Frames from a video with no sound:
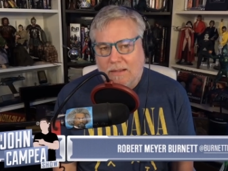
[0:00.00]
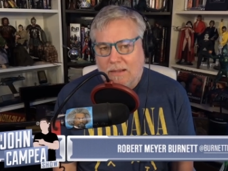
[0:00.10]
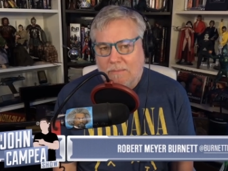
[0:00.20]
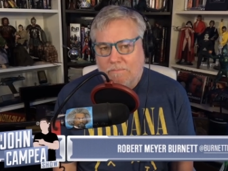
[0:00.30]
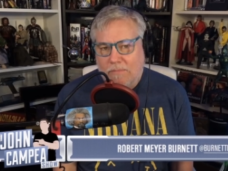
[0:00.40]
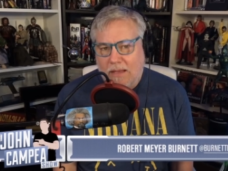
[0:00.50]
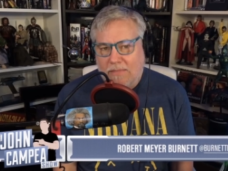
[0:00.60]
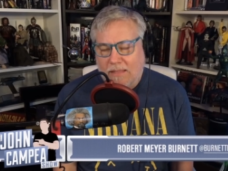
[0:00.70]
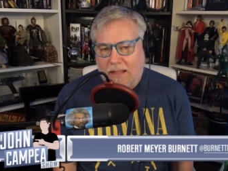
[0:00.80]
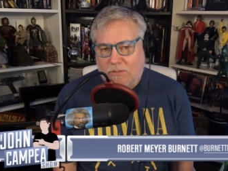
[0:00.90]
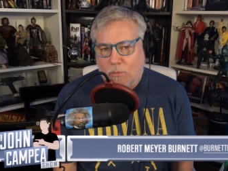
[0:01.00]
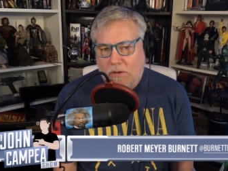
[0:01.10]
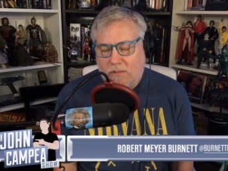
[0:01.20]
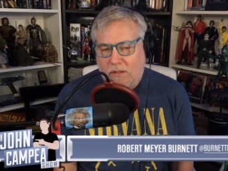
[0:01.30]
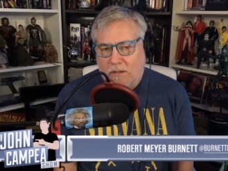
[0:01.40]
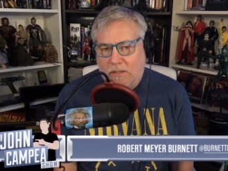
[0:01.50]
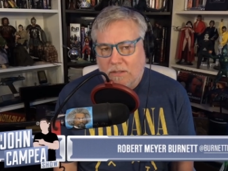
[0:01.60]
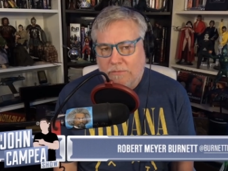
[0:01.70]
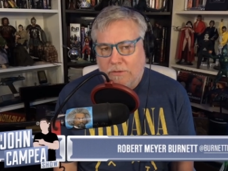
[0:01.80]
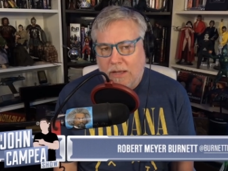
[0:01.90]
um, i think that's where they're going to
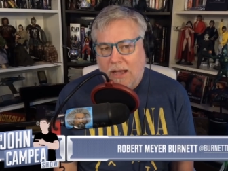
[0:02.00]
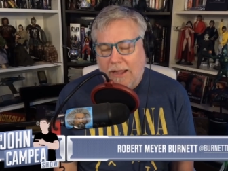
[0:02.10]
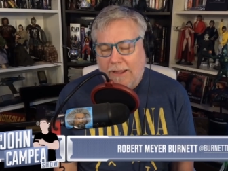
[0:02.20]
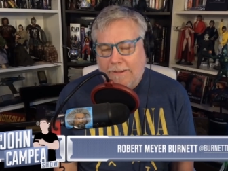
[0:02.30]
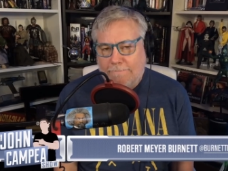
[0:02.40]
live or die